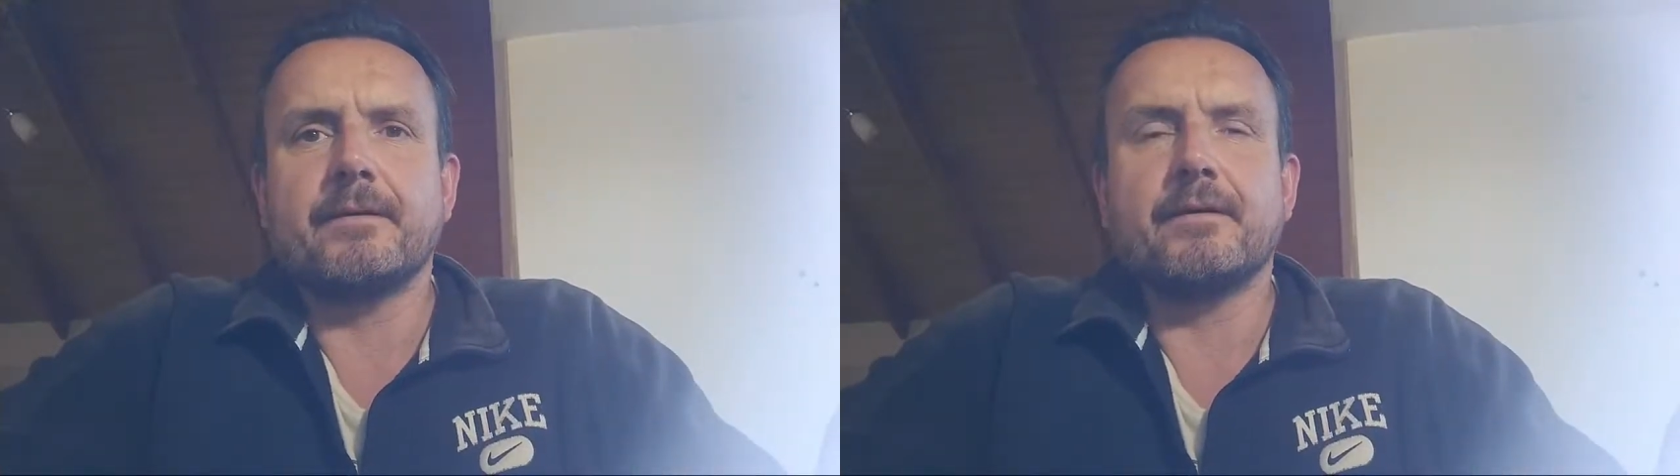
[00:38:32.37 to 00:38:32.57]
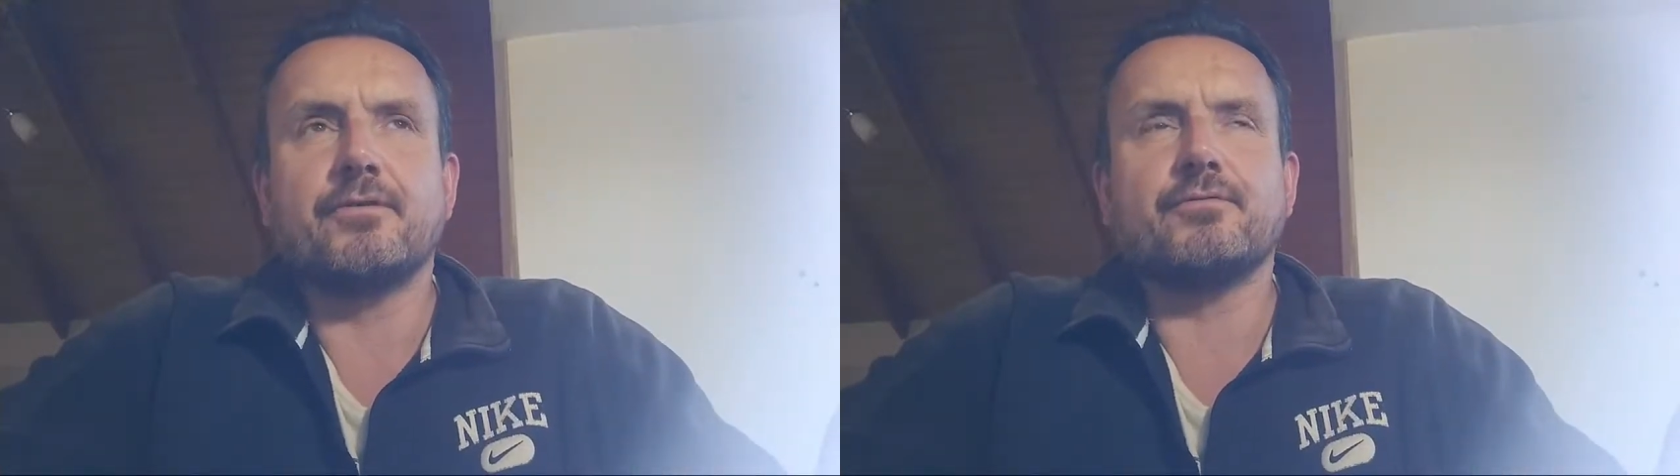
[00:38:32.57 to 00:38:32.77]

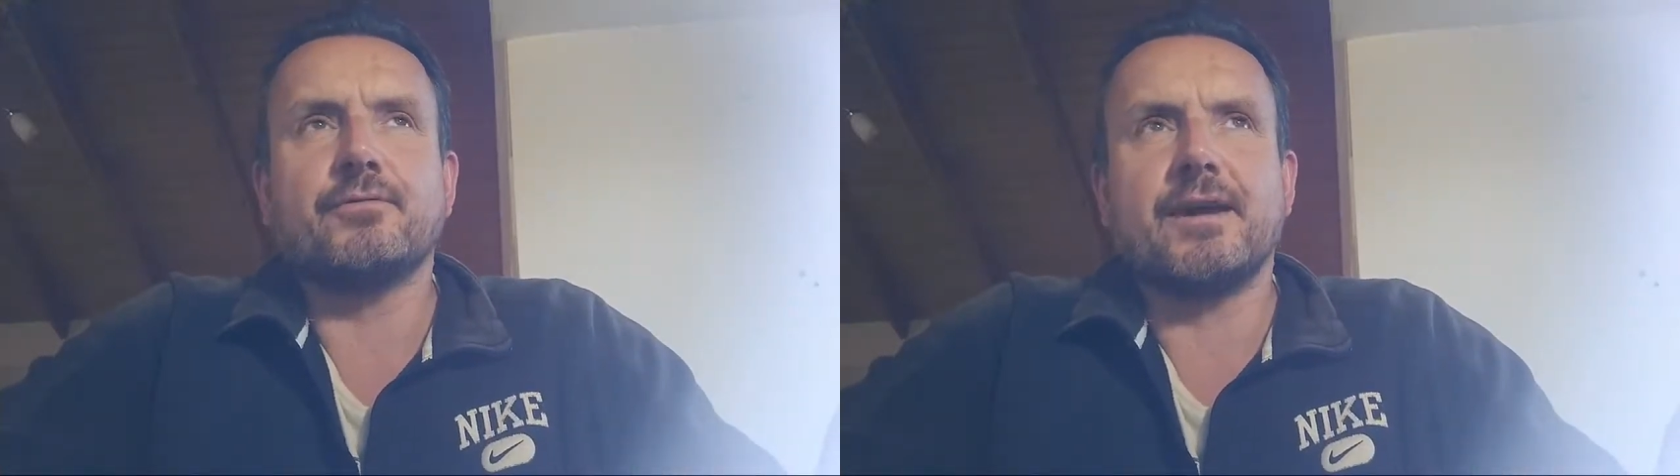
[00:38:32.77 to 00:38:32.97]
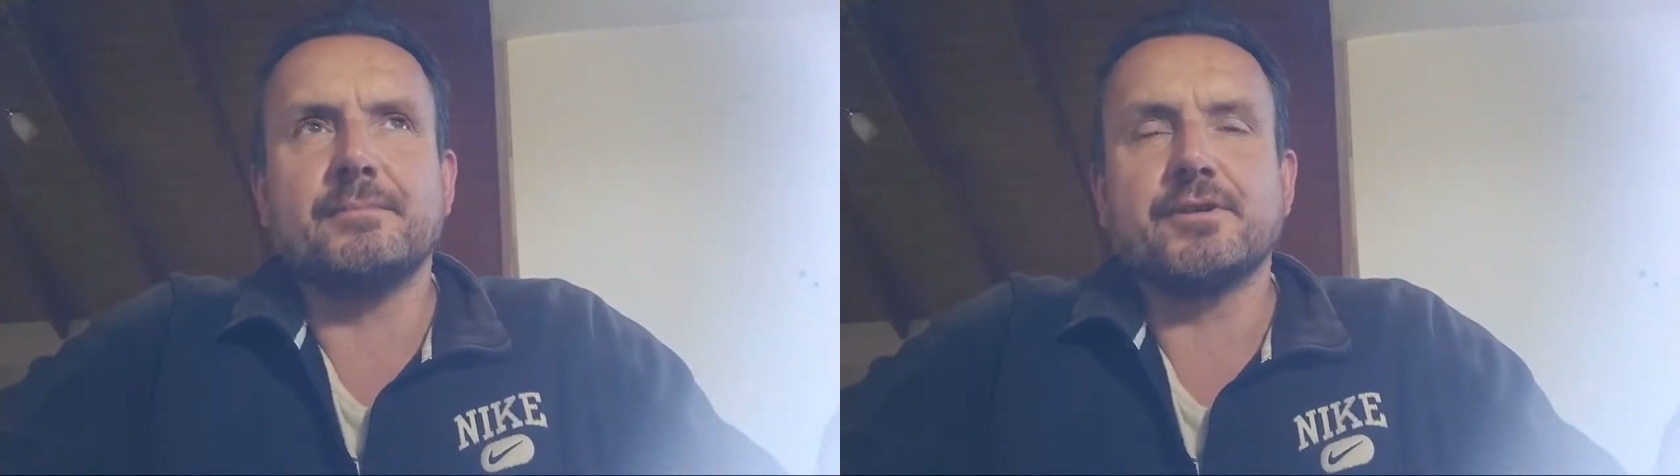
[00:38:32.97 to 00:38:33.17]

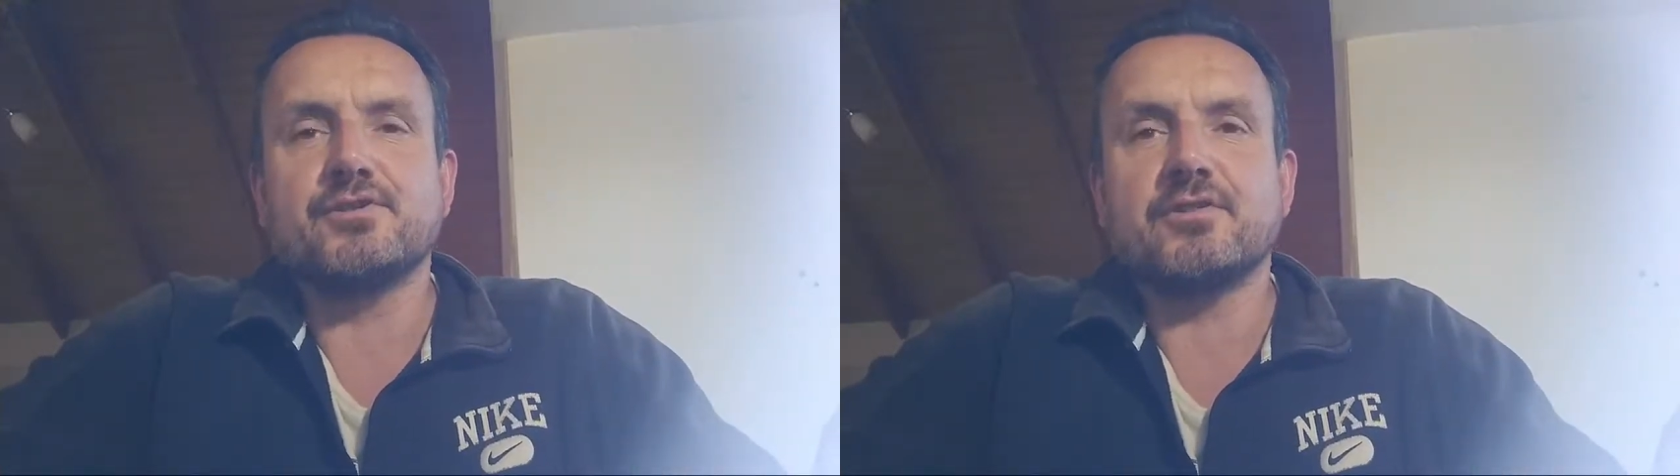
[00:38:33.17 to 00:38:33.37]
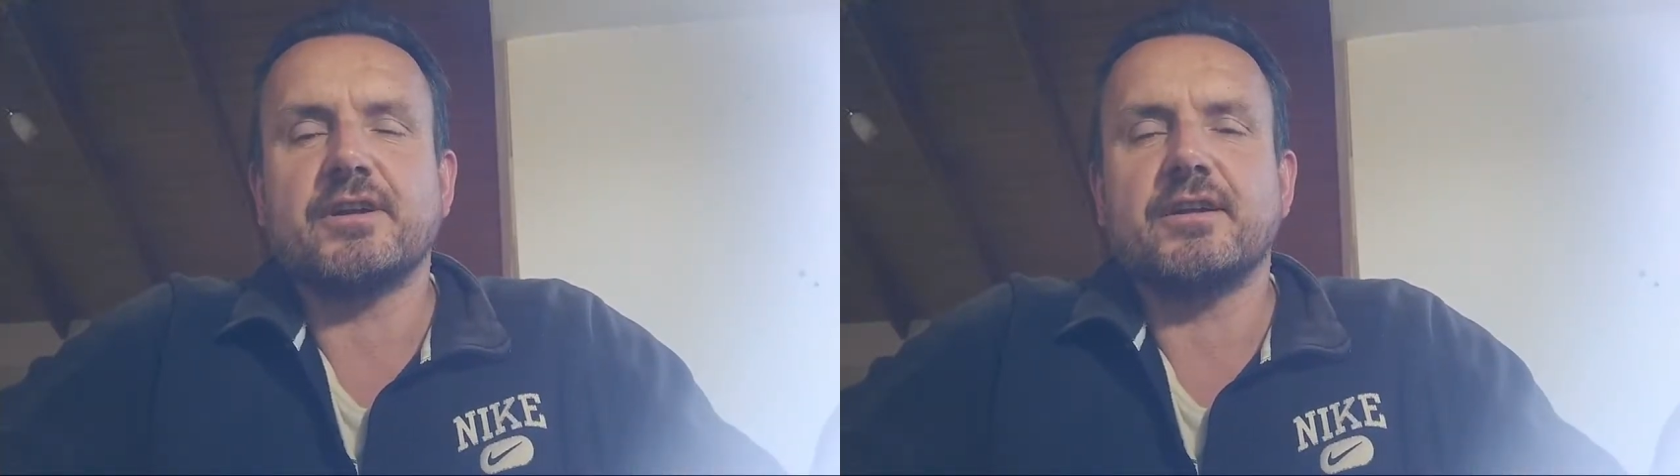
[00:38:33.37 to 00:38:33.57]
Through
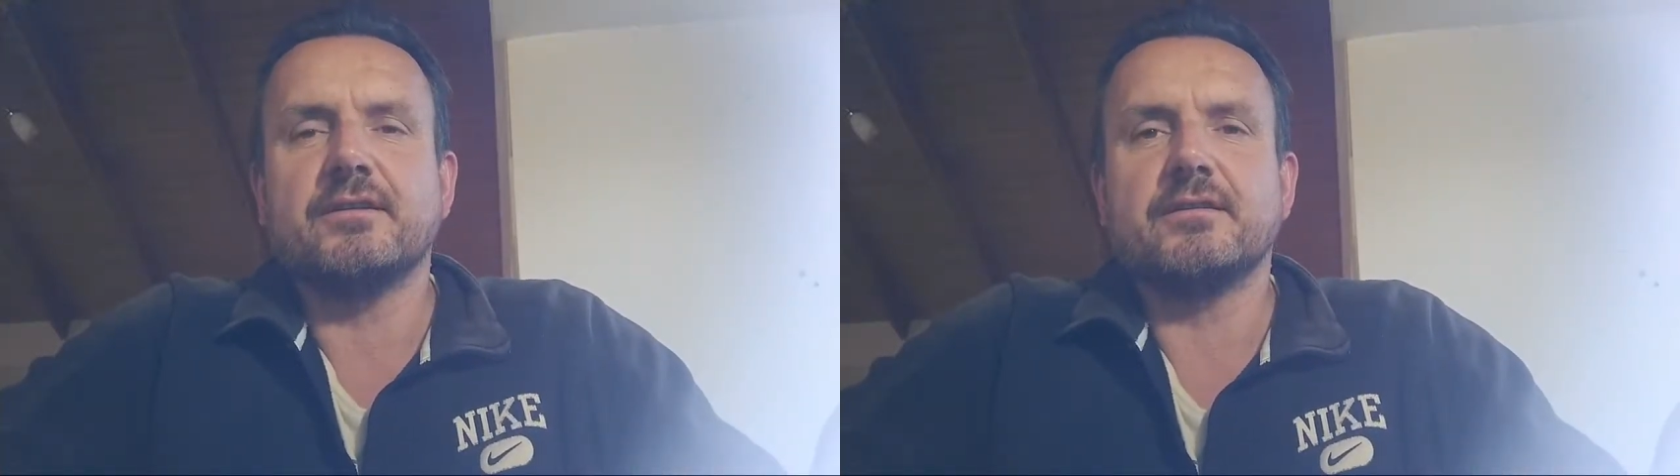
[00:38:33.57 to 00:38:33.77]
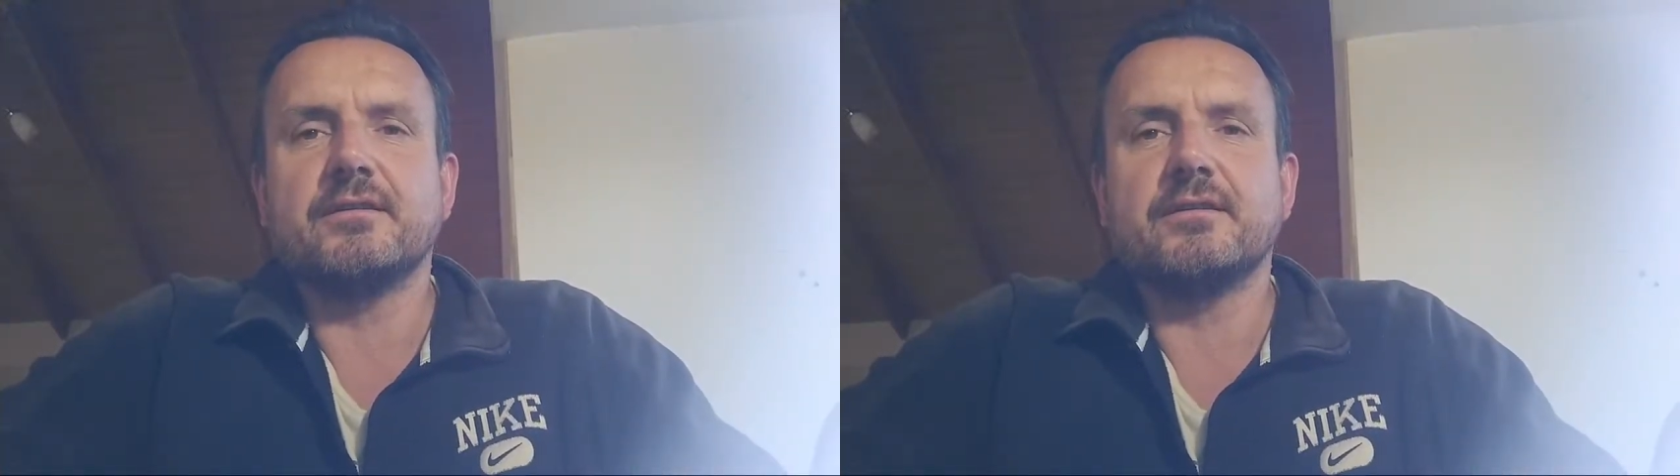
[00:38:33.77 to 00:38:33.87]
imagery.